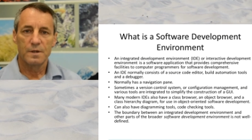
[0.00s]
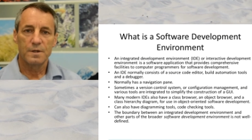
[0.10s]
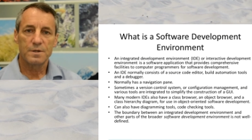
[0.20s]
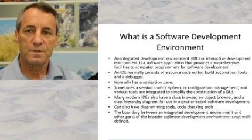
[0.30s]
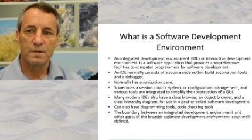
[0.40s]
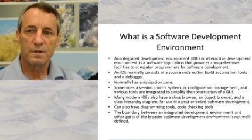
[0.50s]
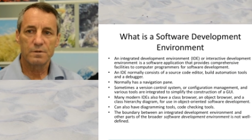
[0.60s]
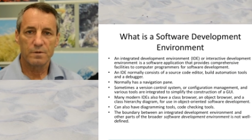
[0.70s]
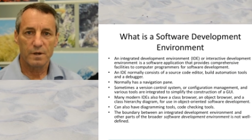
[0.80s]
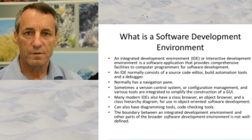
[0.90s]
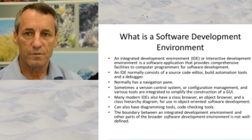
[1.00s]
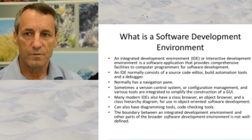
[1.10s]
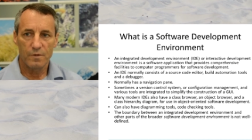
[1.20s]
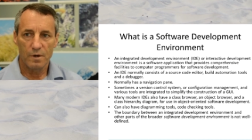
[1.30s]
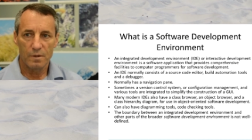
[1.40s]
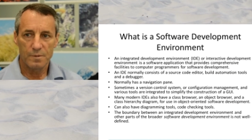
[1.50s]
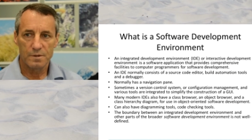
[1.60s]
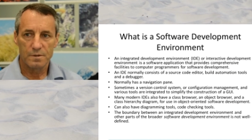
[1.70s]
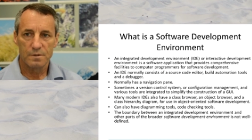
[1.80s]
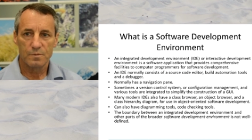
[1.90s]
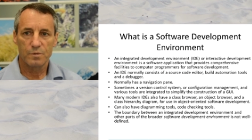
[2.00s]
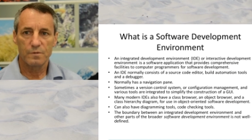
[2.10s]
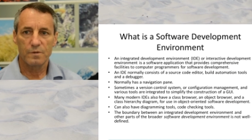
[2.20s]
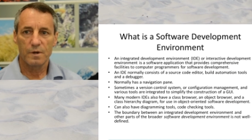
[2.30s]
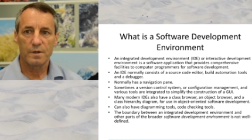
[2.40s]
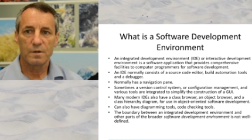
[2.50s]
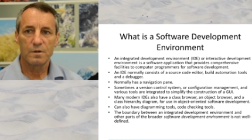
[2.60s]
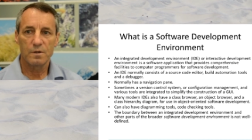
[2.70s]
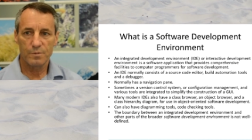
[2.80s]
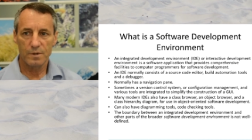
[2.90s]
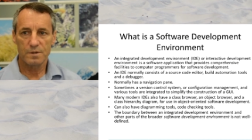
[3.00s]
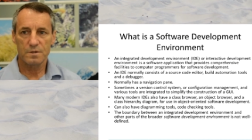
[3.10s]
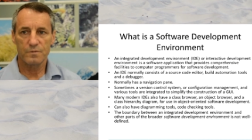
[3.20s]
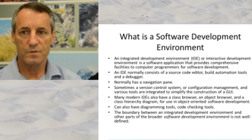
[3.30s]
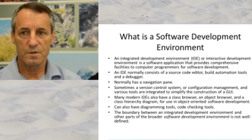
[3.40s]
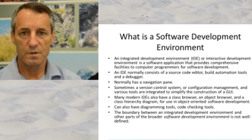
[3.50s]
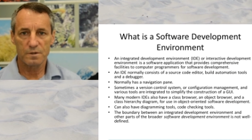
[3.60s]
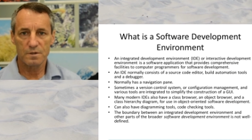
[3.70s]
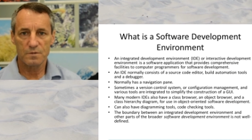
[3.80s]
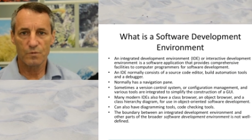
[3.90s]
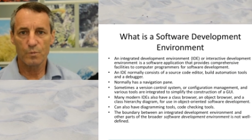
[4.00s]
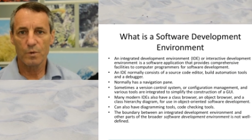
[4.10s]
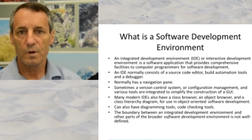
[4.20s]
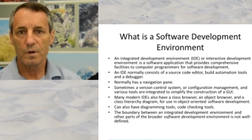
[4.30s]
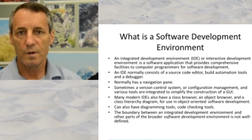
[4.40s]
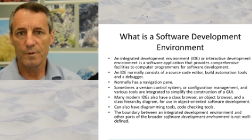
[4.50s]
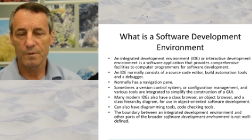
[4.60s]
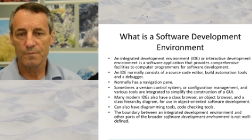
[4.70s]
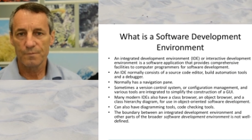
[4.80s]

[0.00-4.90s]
is an interactive environment providing comprehensive facilities for programming.